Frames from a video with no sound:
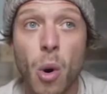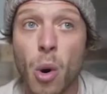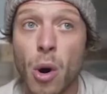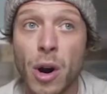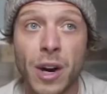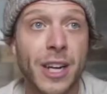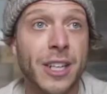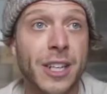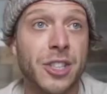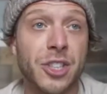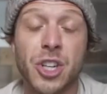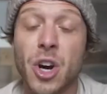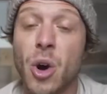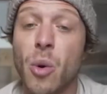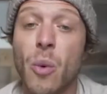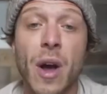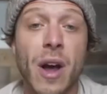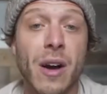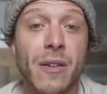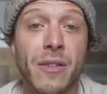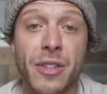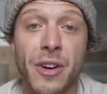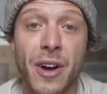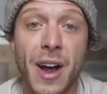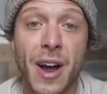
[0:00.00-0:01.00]
or it could just go
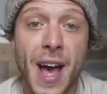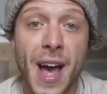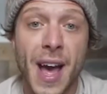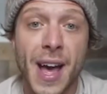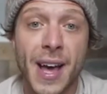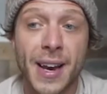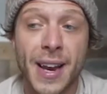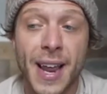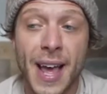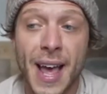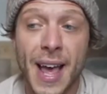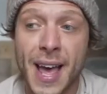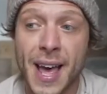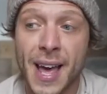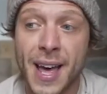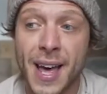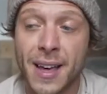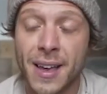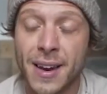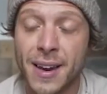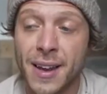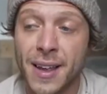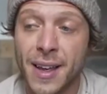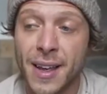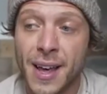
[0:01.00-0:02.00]
way over their head
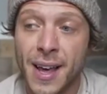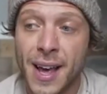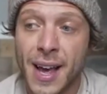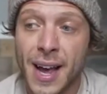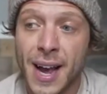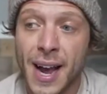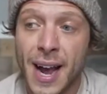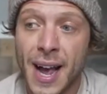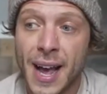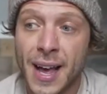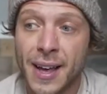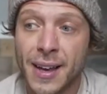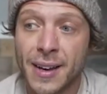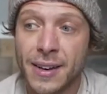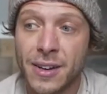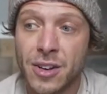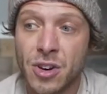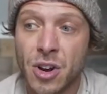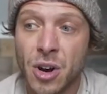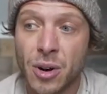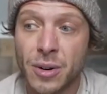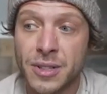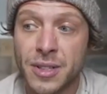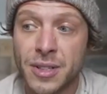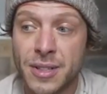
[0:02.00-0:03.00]
and and
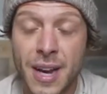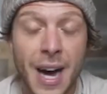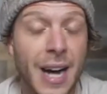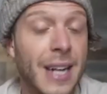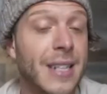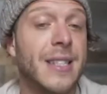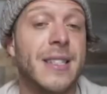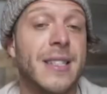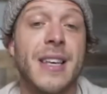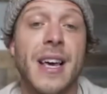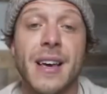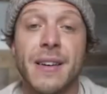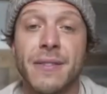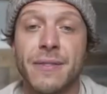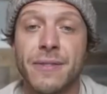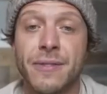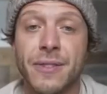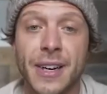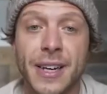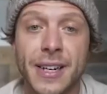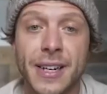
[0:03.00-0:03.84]
you know it's not safe